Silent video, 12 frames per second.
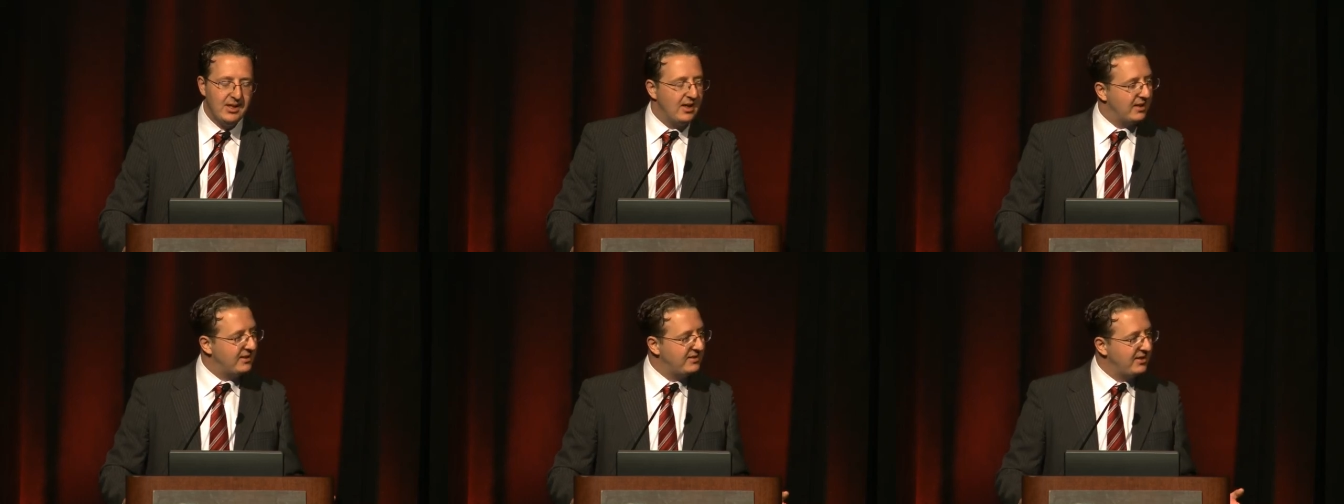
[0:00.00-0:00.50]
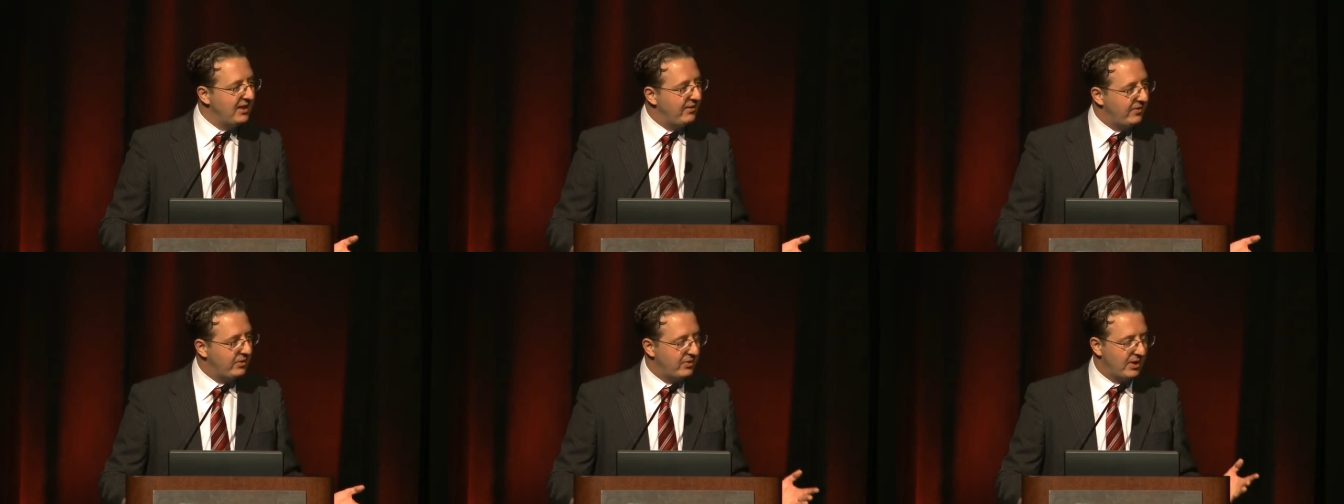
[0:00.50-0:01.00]
Let's say
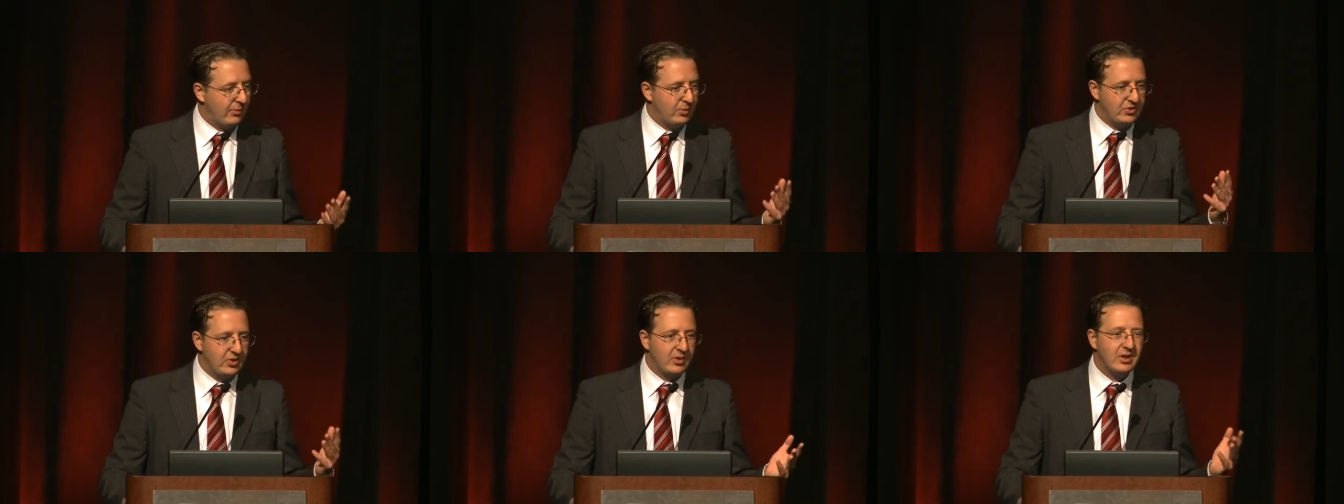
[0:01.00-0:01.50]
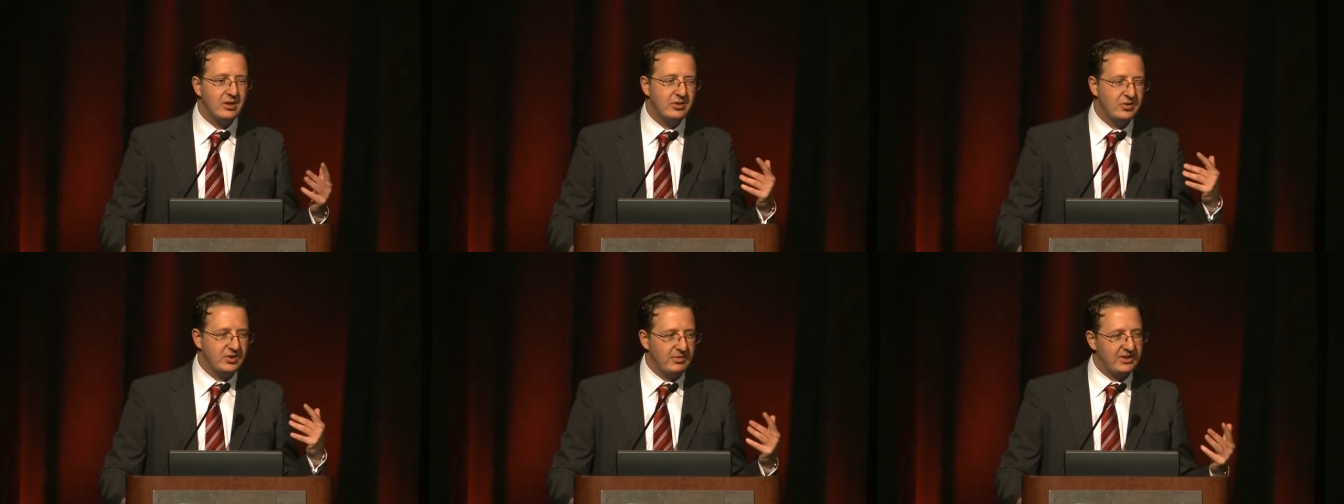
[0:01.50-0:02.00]
if you, we're going to do
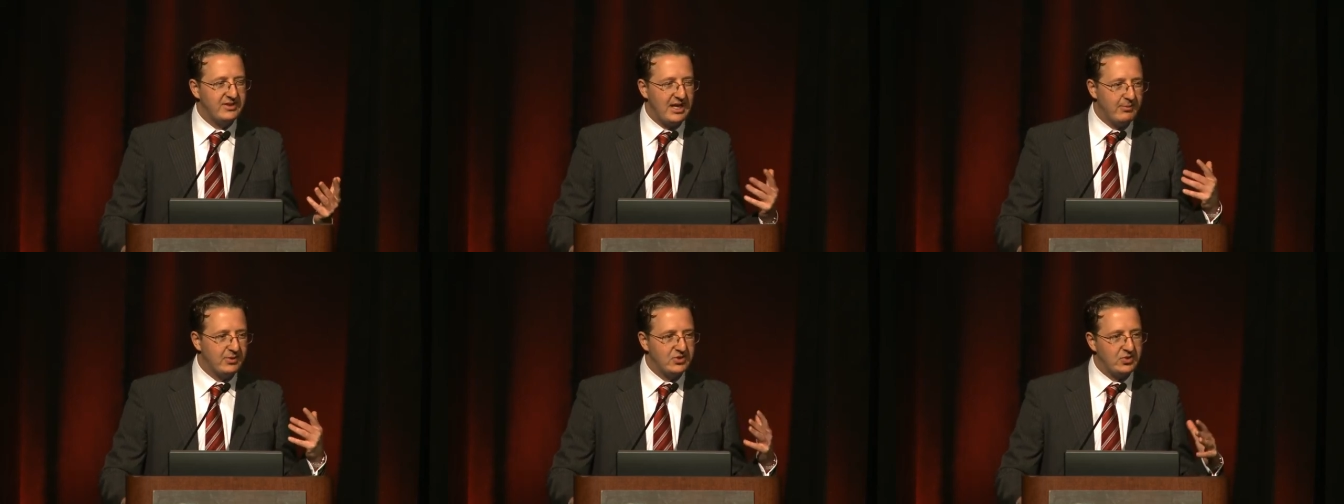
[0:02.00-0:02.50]
some examples.